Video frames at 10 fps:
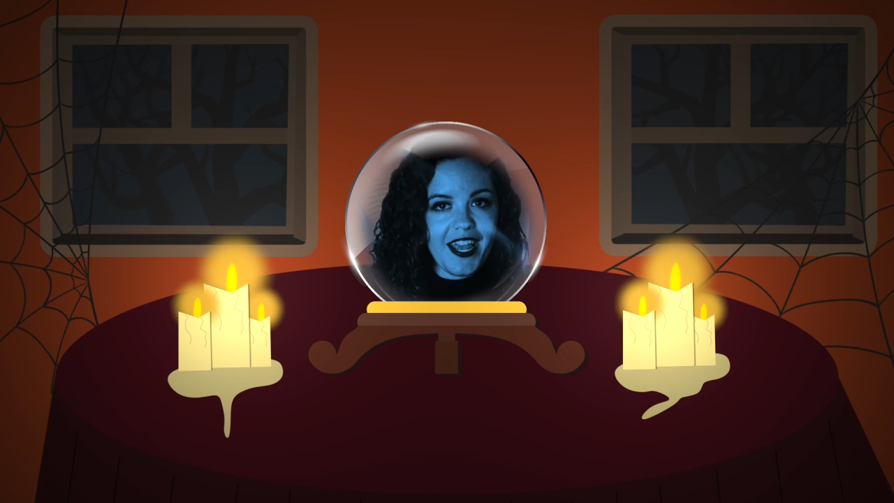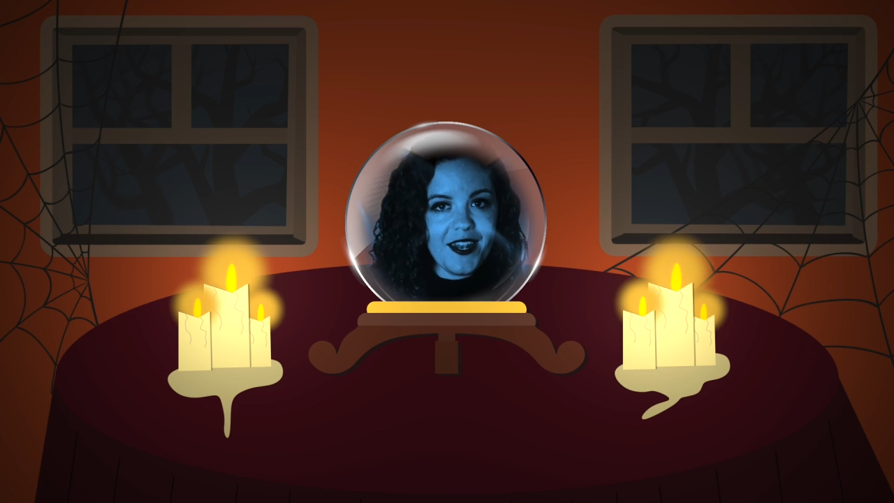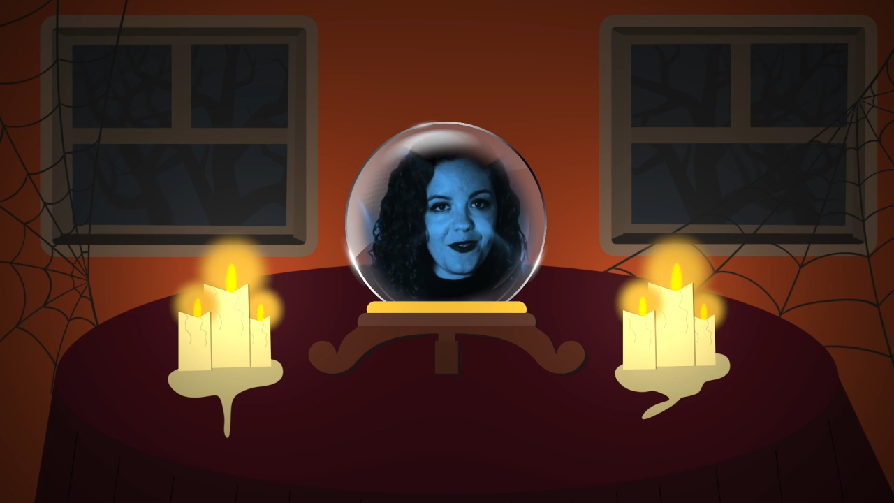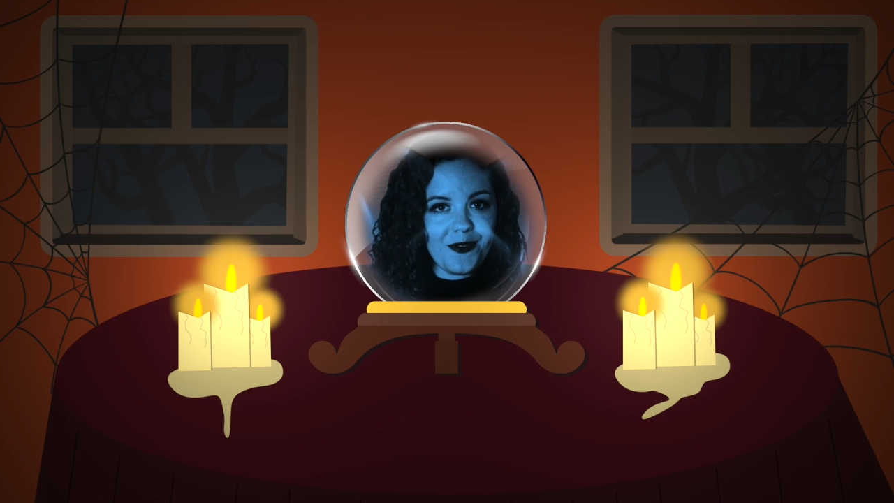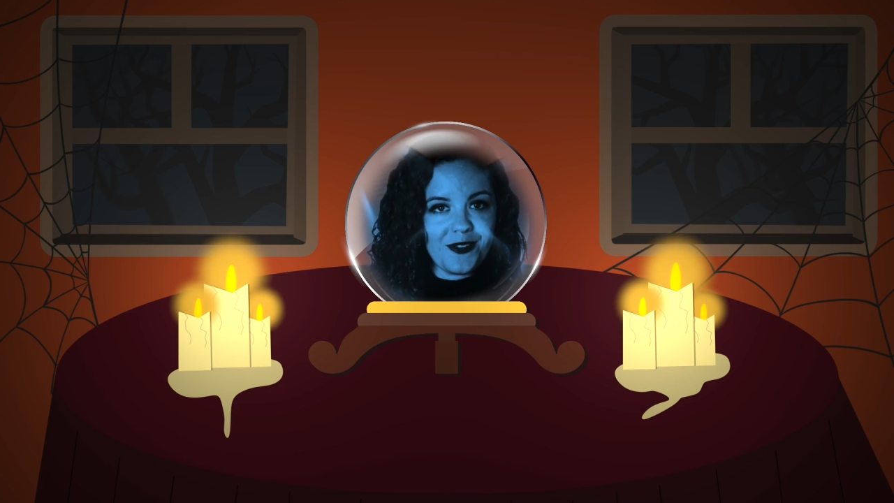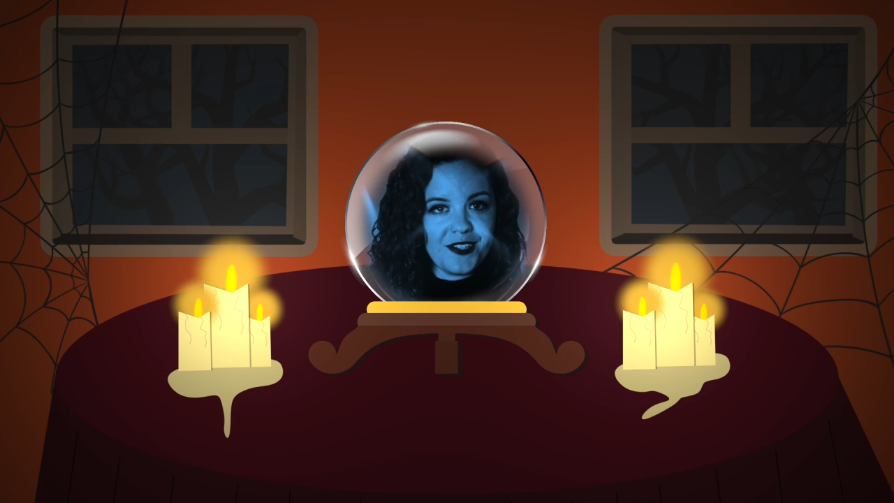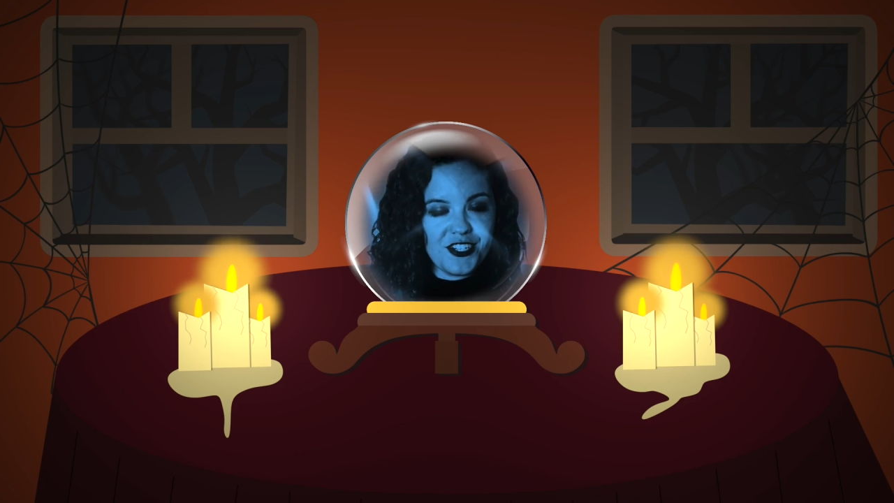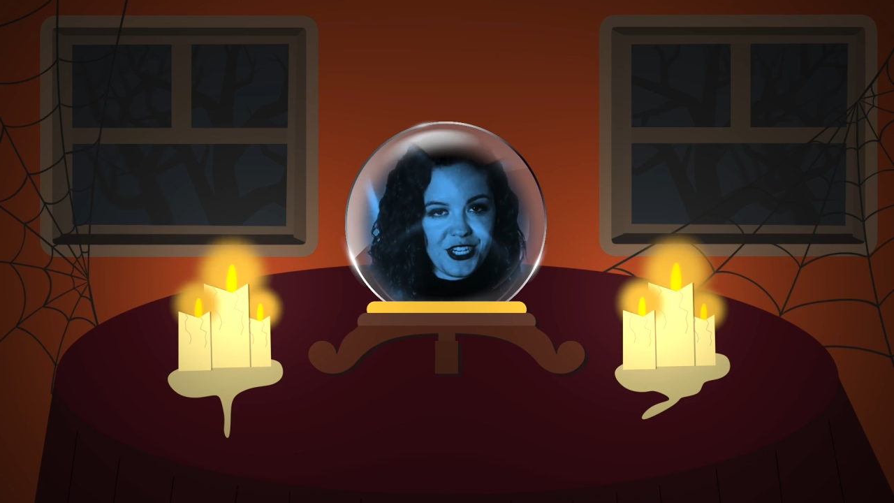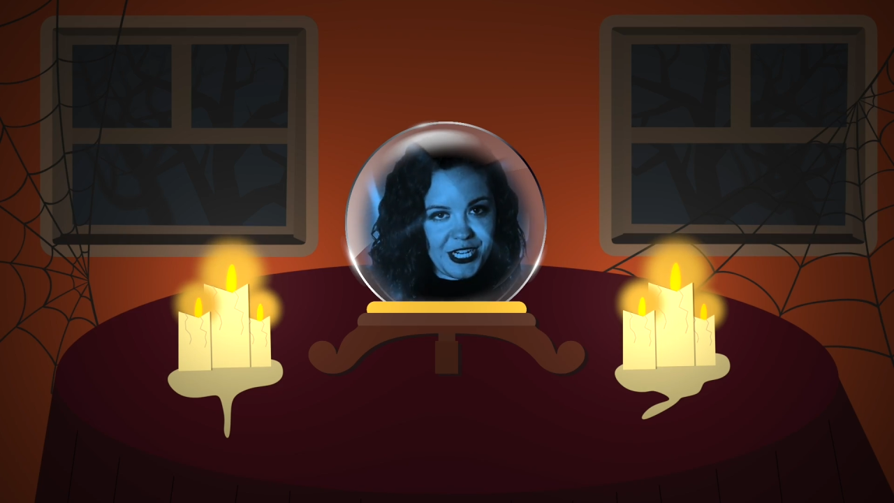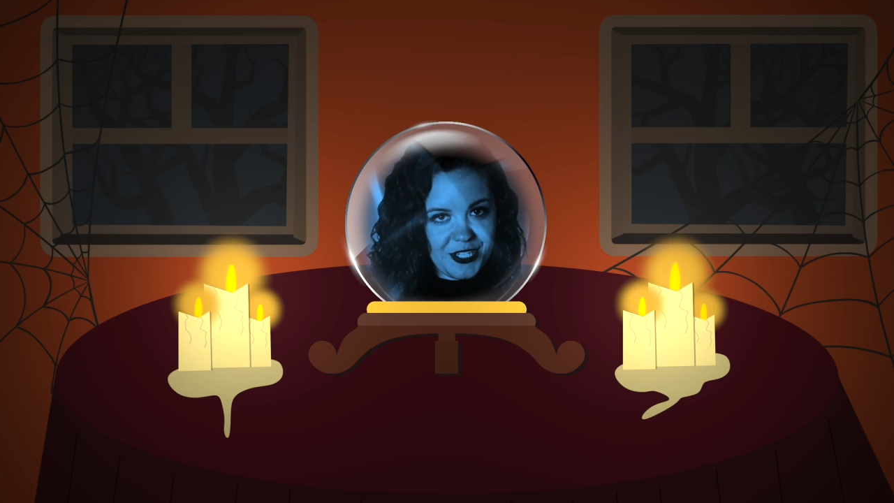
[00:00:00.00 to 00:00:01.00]
annual
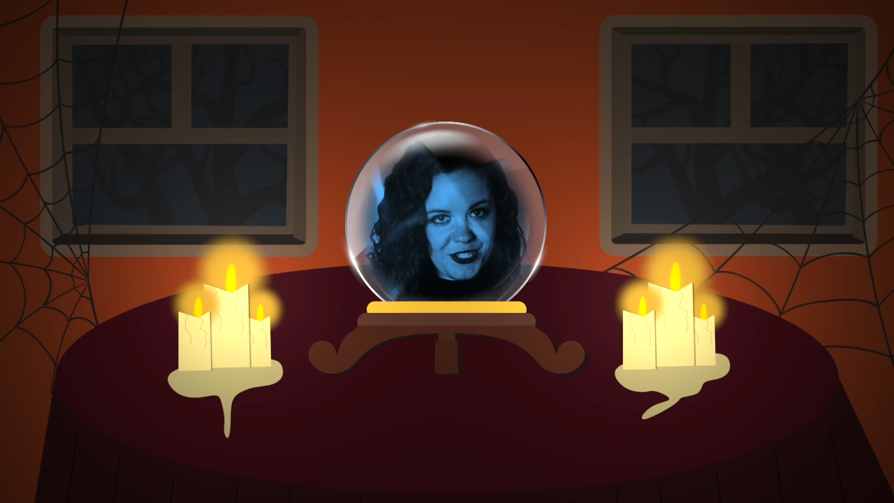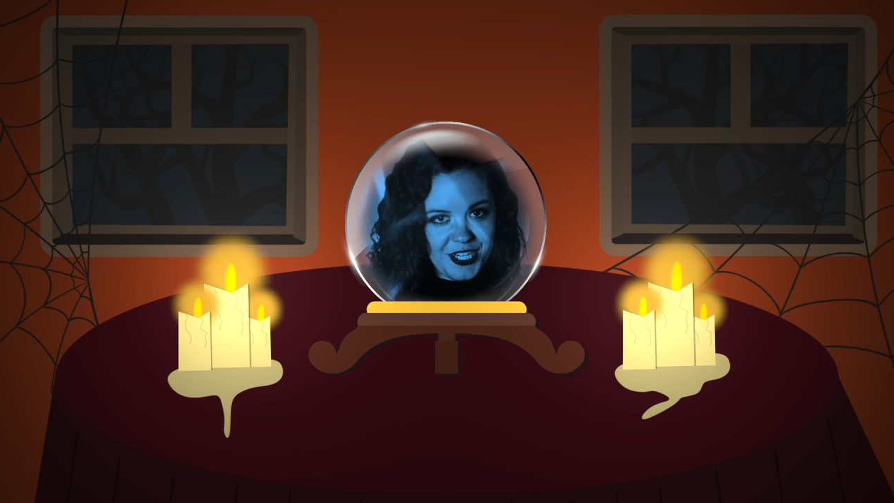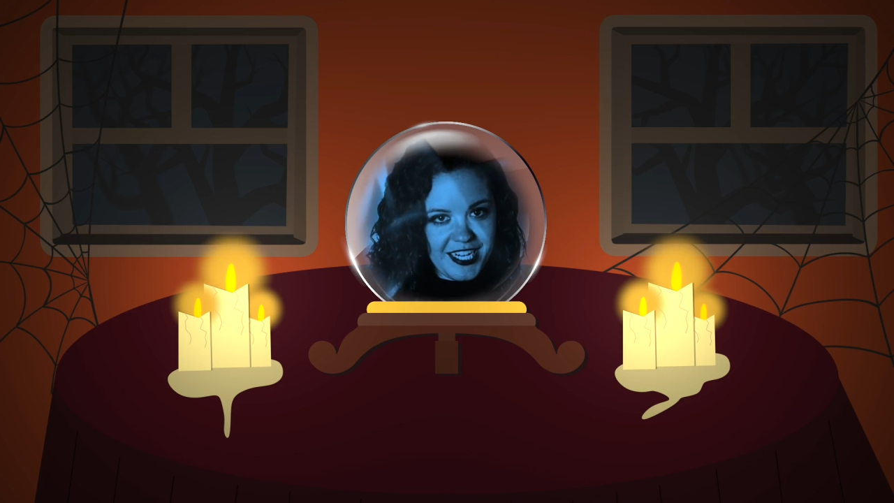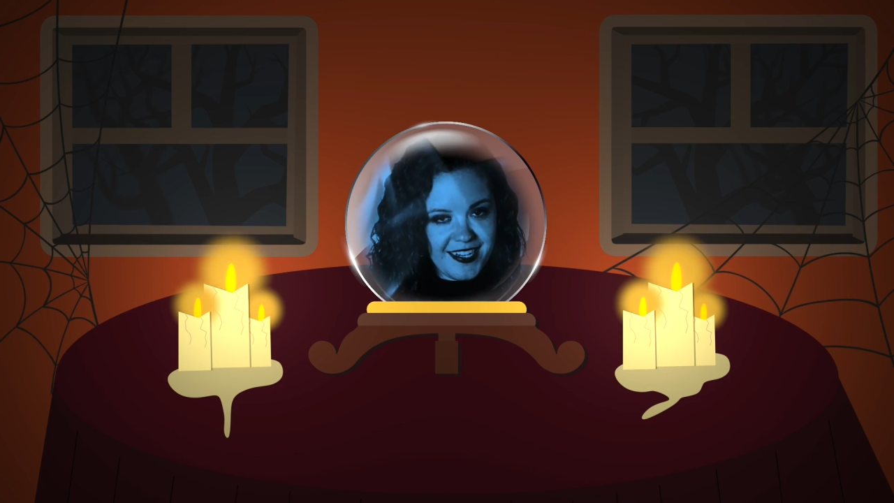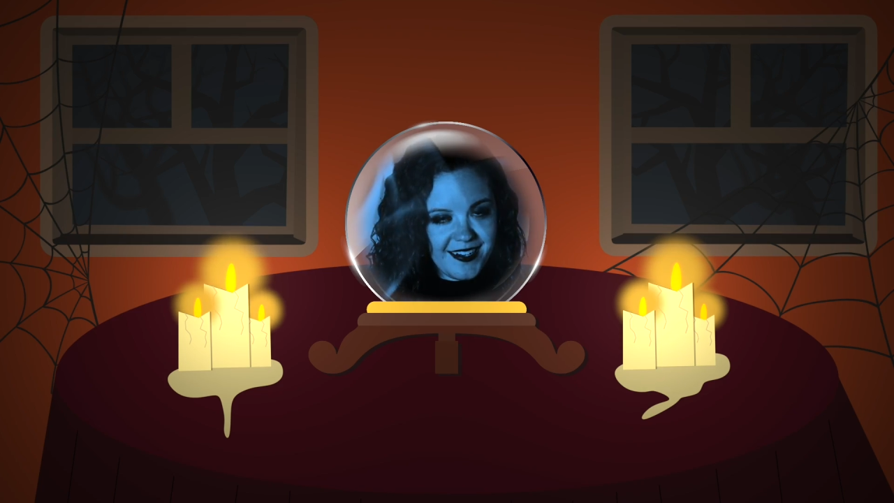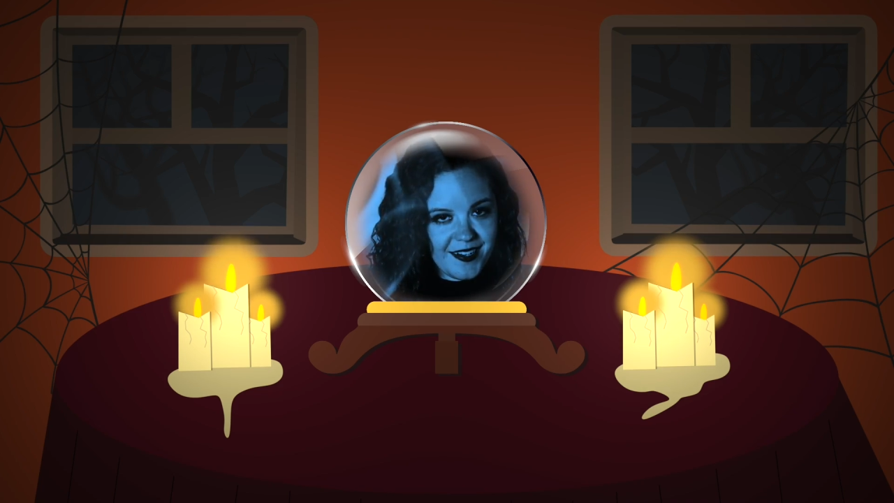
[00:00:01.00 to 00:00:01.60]
trick-or-treat.